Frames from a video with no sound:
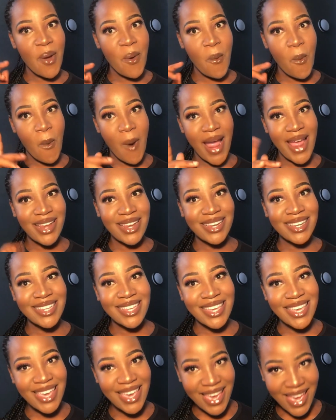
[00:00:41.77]

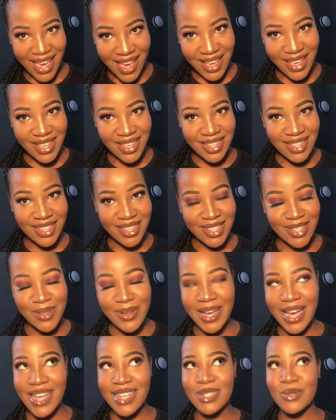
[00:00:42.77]
1k. So
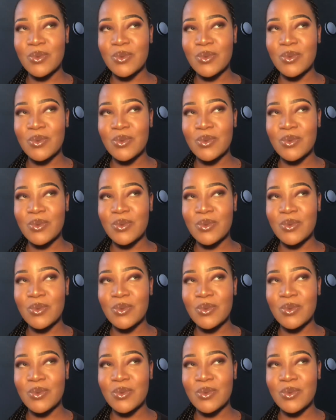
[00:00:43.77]
guys,